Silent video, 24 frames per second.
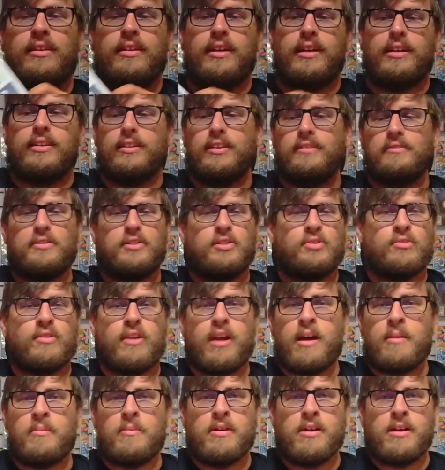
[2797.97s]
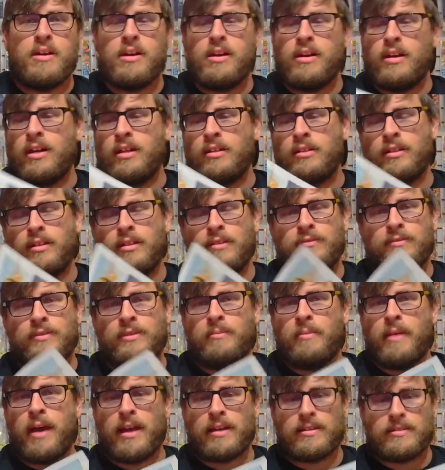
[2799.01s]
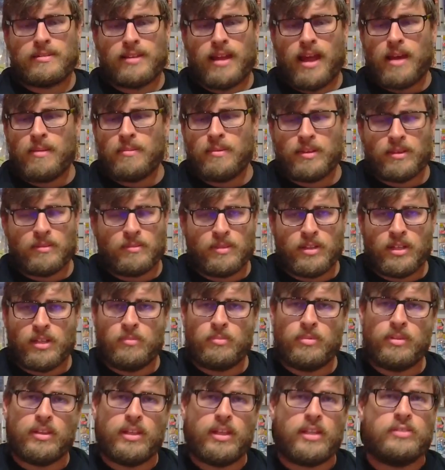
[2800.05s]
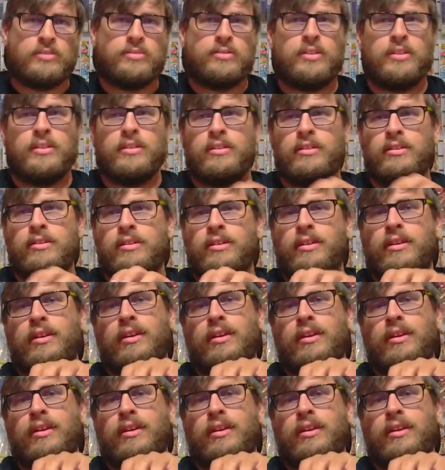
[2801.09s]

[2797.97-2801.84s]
I love the drama. I love the backstabbing, manipulation.